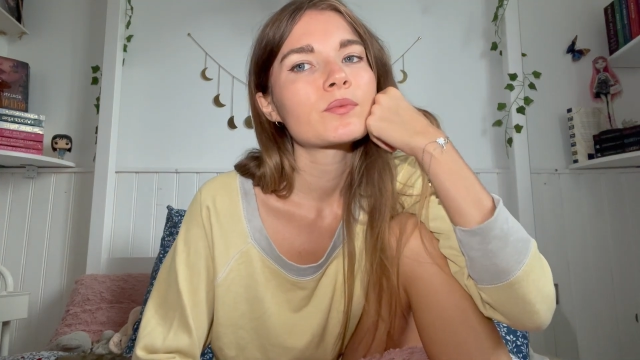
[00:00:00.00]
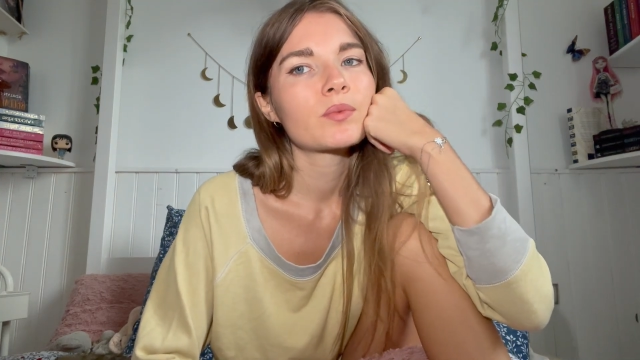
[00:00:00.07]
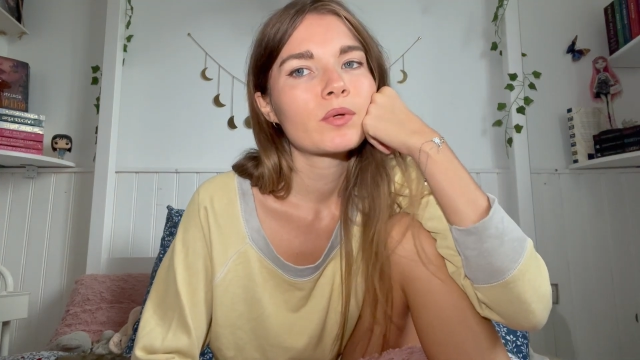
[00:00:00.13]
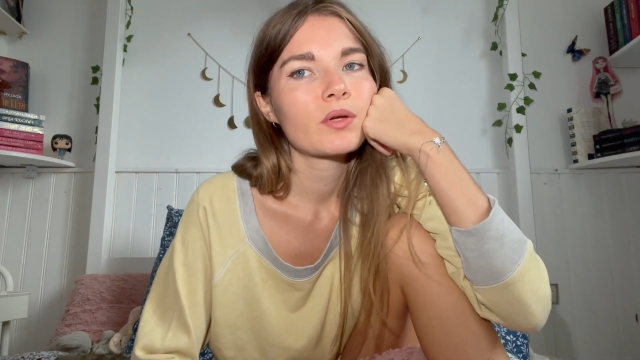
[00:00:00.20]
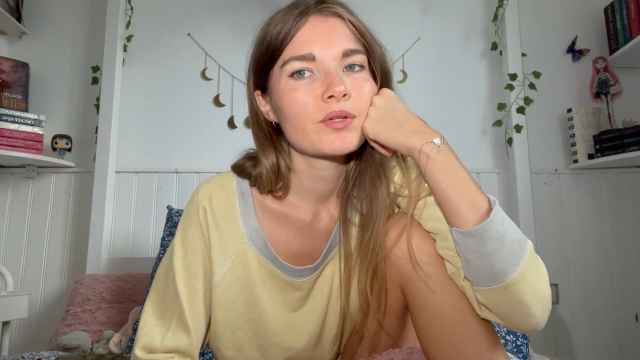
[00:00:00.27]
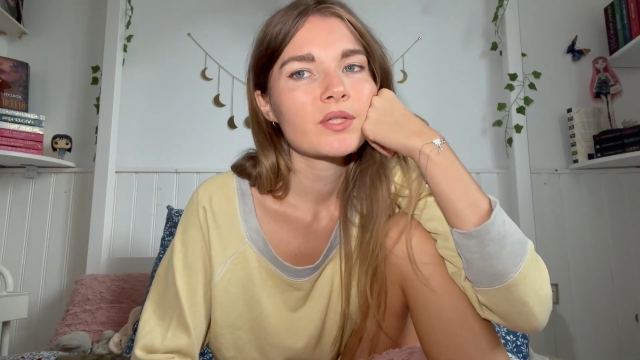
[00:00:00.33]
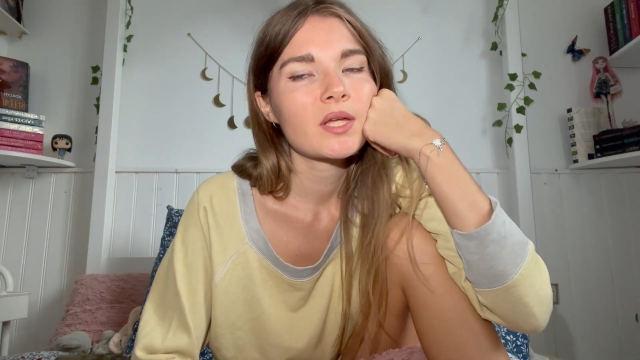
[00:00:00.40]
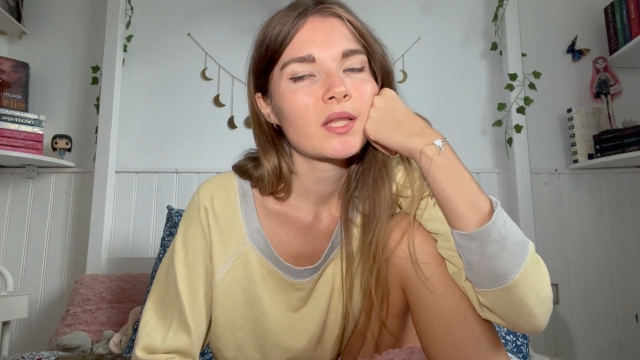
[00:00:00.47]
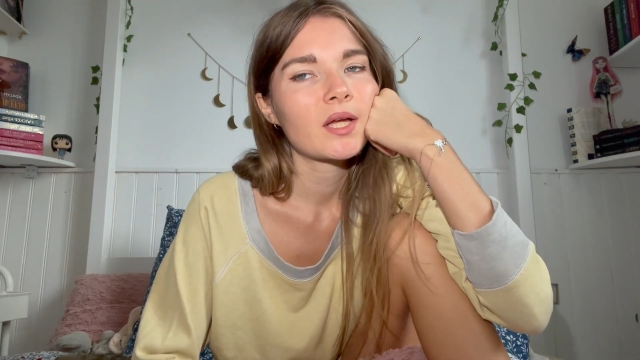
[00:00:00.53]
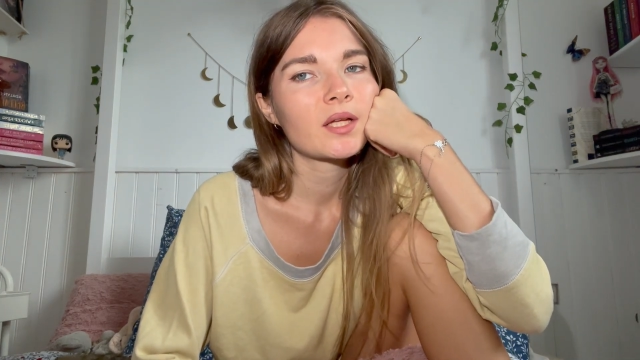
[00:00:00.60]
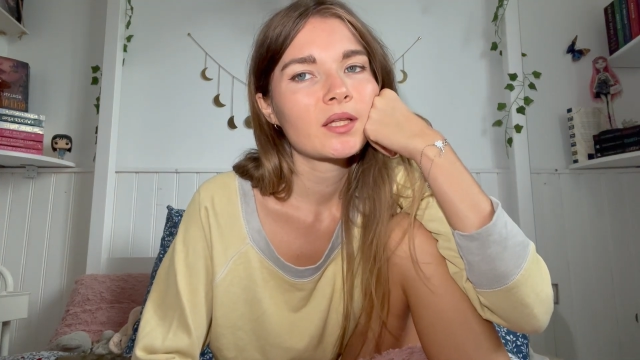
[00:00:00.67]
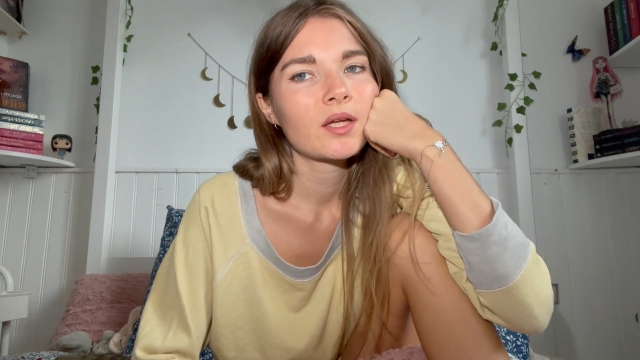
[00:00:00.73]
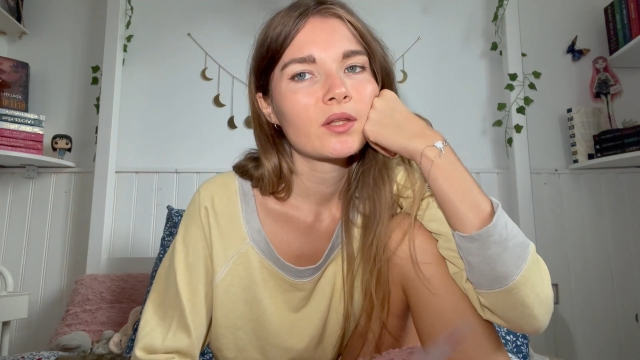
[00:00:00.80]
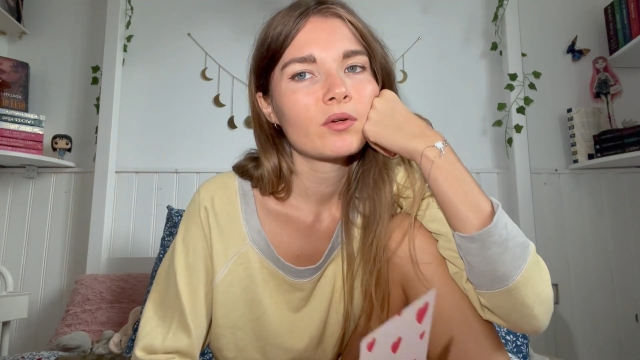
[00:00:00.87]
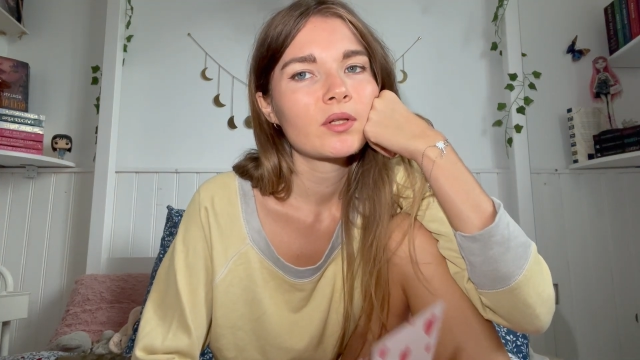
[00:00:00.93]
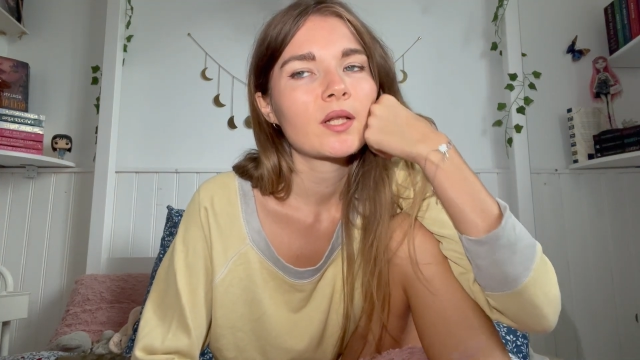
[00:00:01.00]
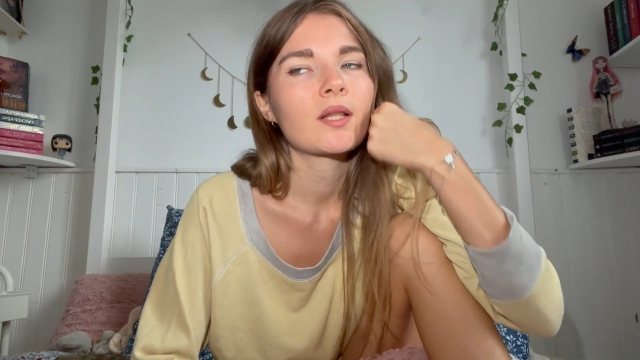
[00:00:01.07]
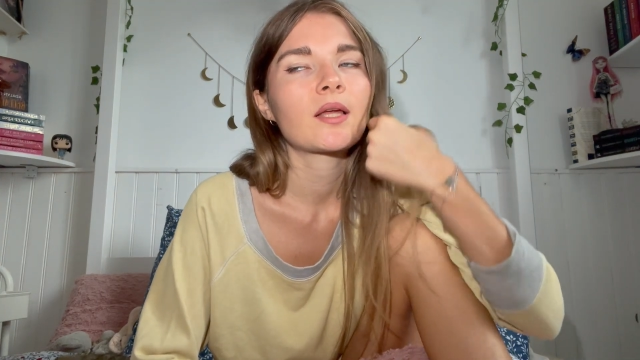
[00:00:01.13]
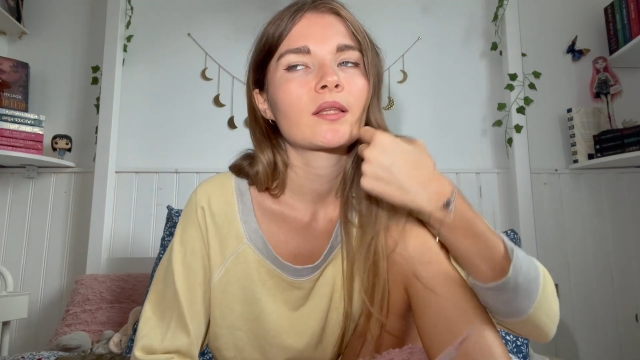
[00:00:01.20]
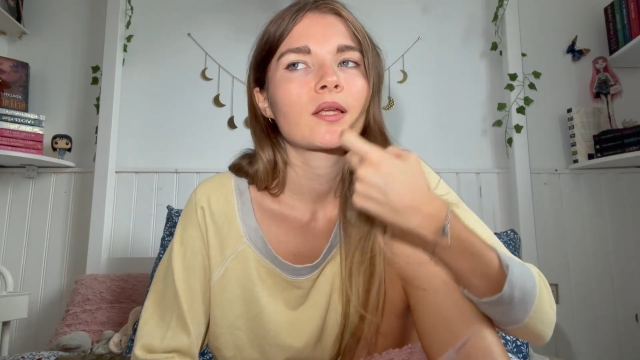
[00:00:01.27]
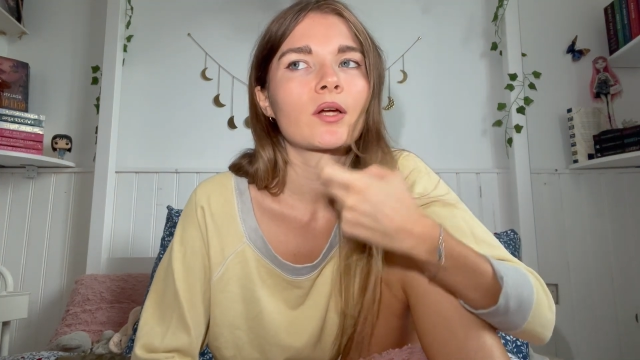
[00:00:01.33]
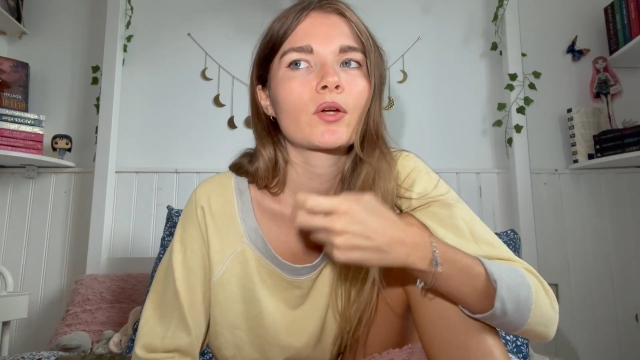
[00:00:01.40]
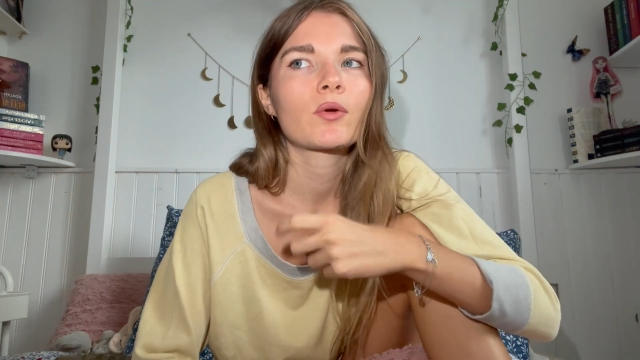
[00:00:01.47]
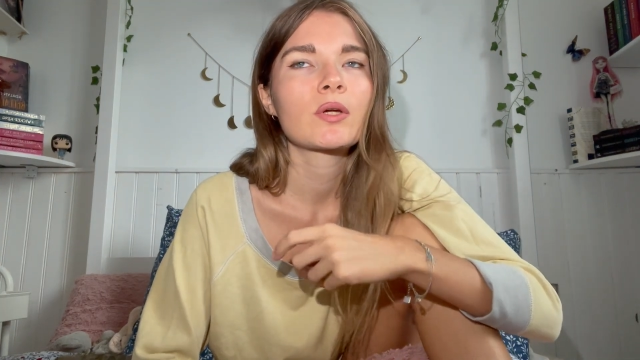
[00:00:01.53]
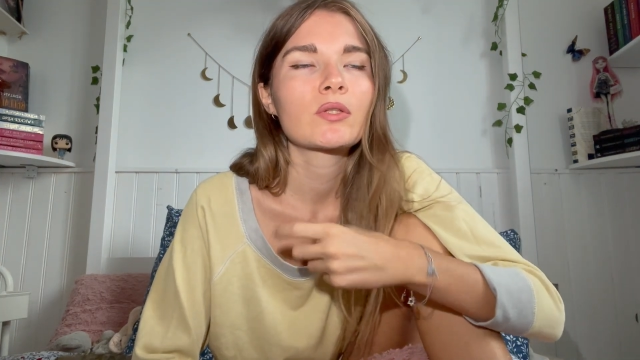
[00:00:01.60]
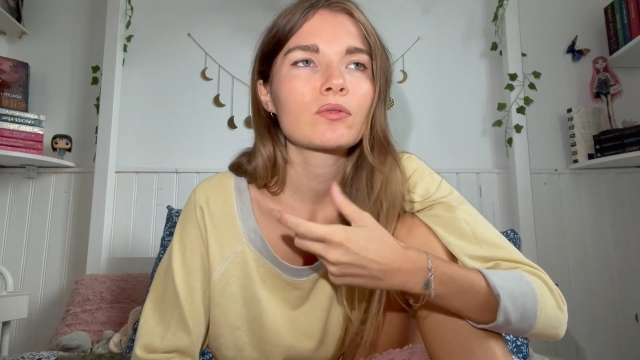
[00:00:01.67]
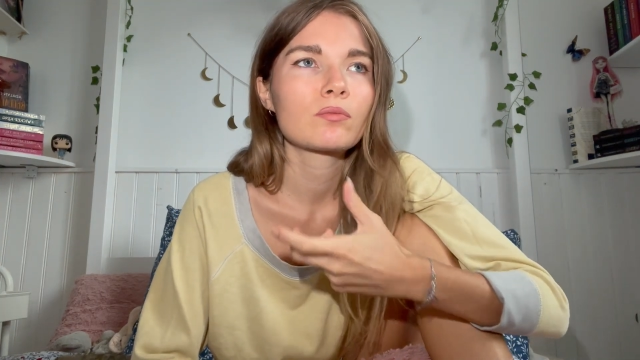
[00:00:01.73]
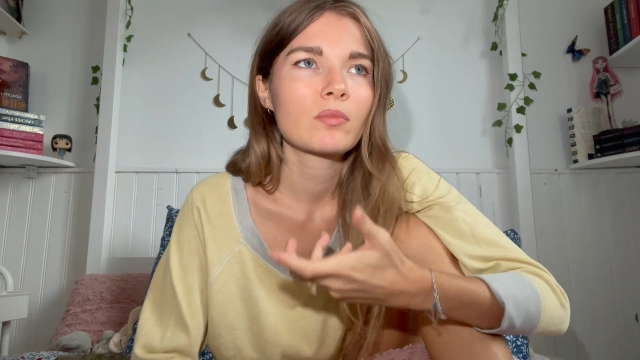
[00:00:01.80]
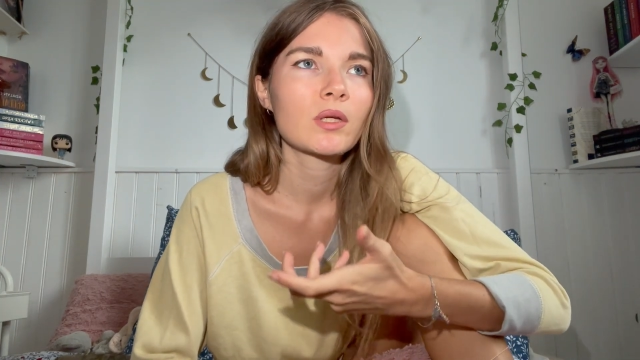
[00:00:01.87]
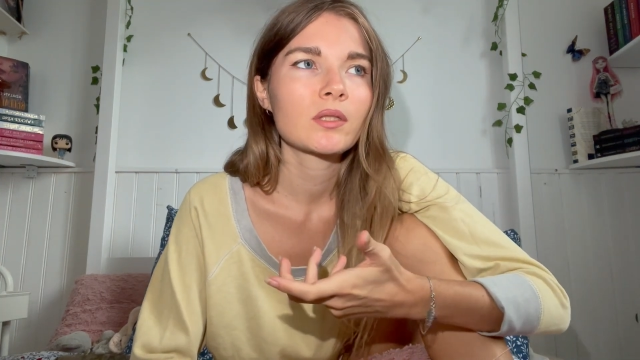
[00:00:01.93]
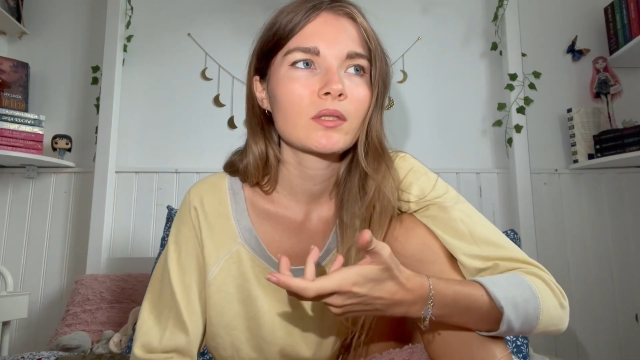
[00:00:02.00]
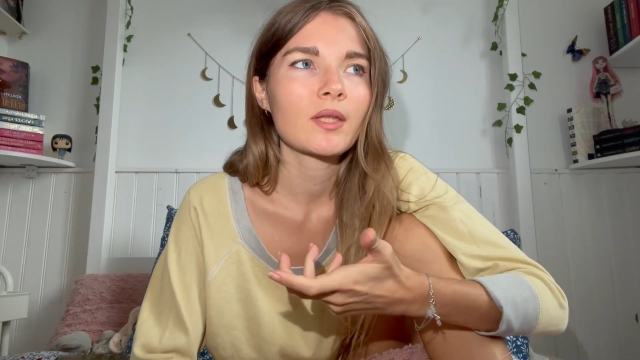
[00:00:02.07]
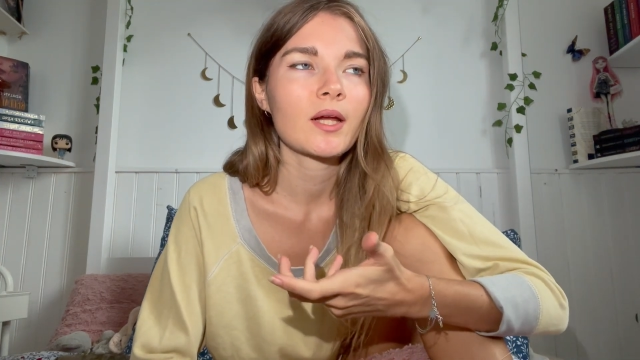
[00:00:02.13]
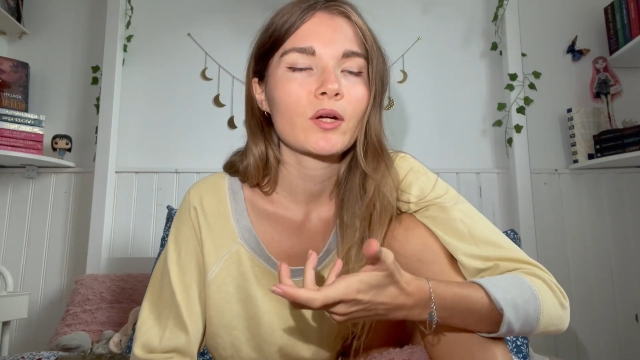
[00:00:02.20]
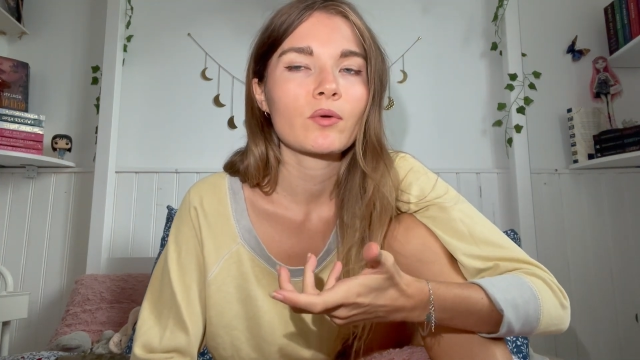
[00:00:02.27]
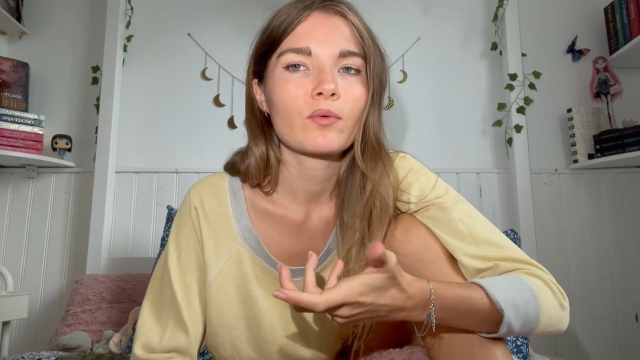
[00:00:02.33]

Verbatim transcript: because like they know that like they're going to meet their